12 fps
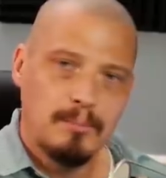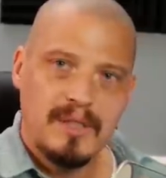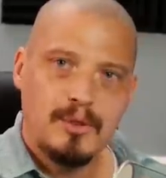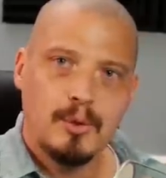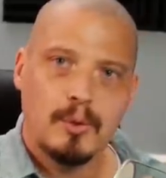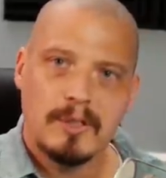be
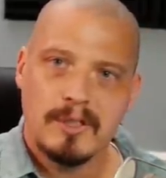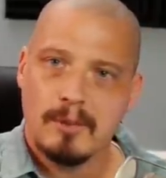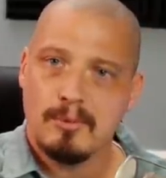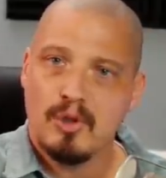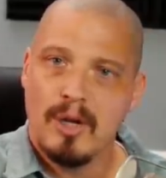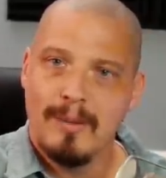sure to
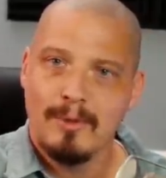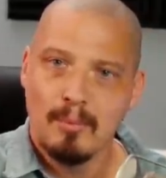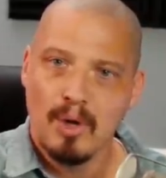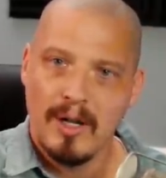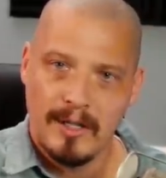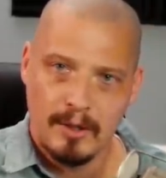subscribe to
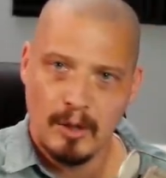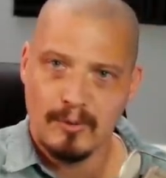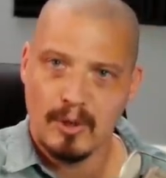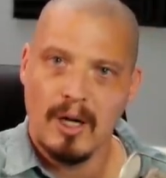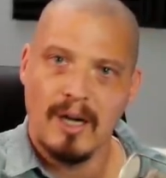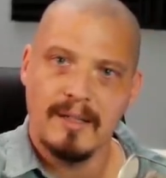Bryan
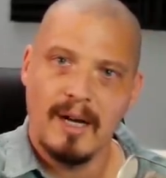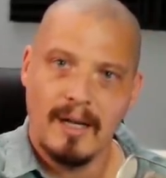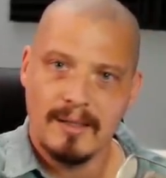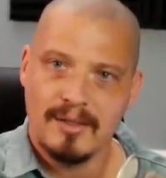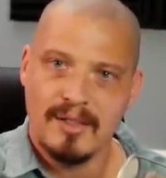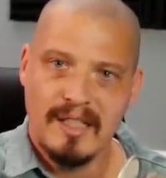over on
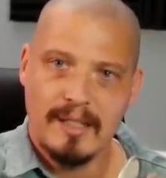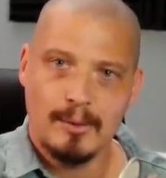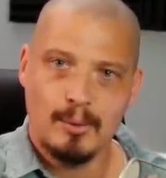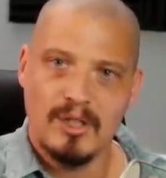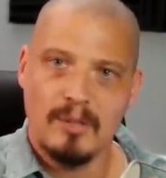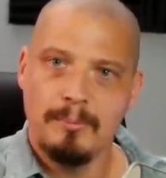Odyssey as
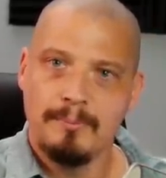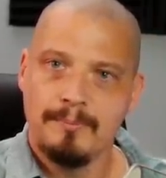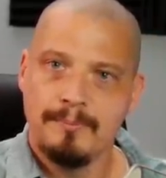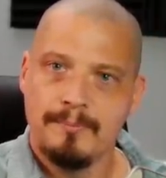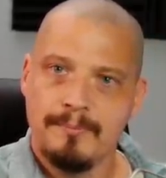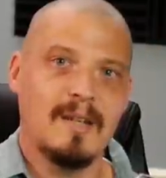well.
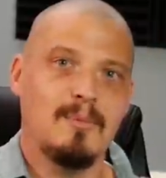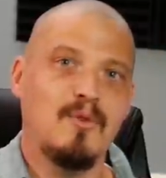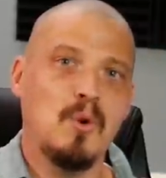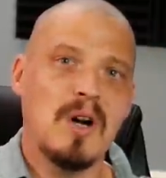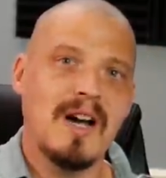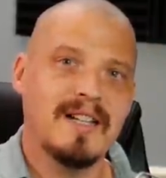Now,
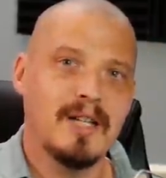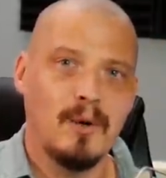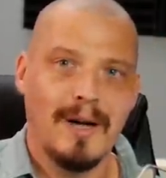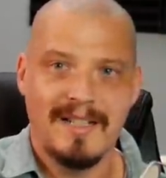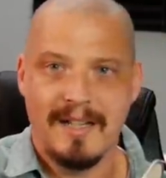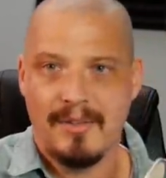before I
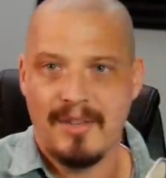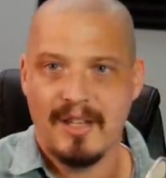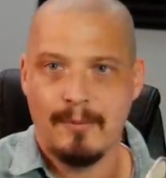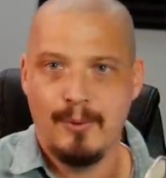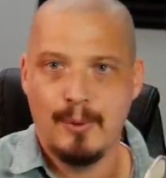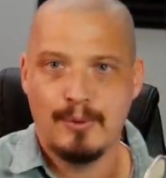go, I need to thank
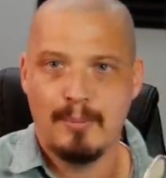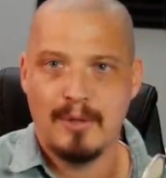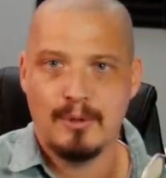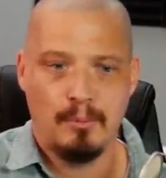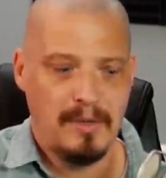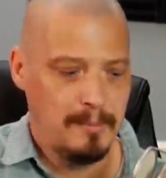a few
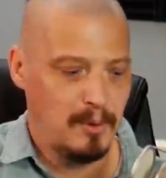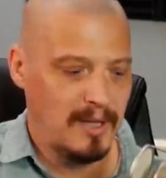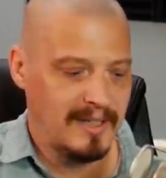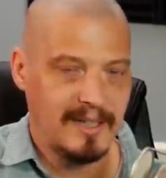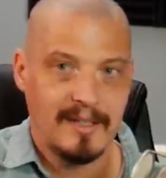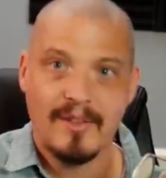special people.
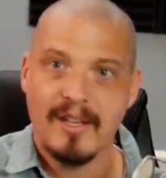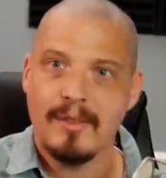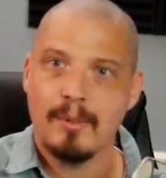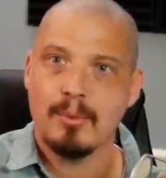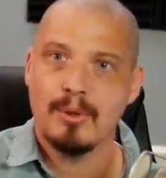I need to thank the